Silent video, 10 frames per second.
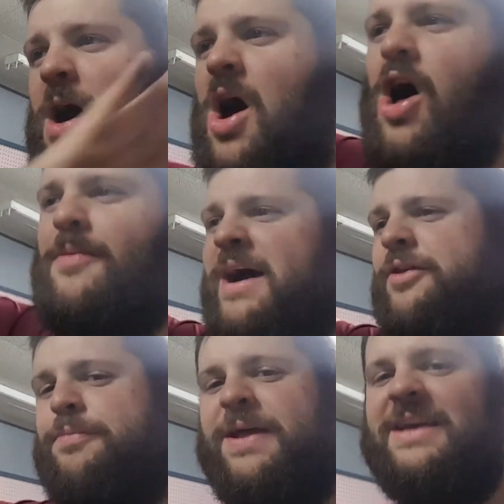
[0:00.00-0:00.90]
all my
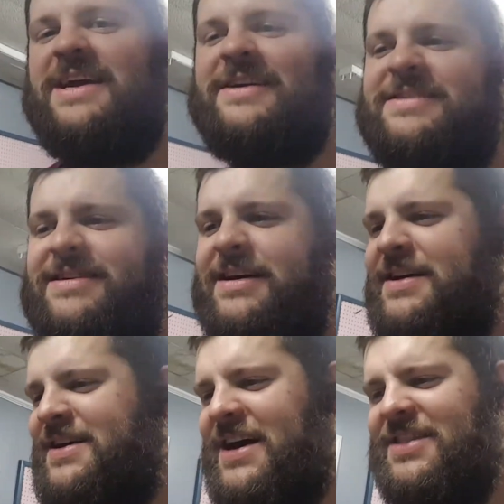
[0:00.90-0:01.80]
other plate carriers. I
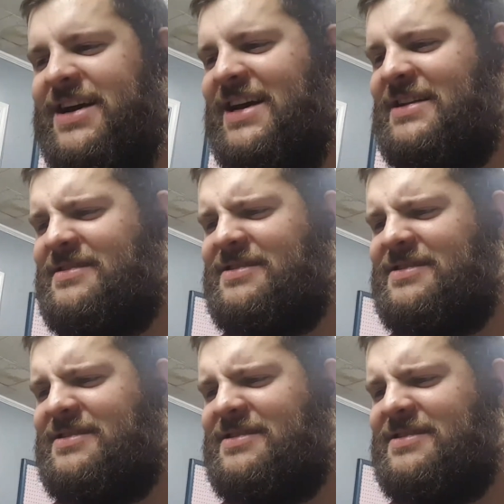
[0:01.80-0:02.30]
think I had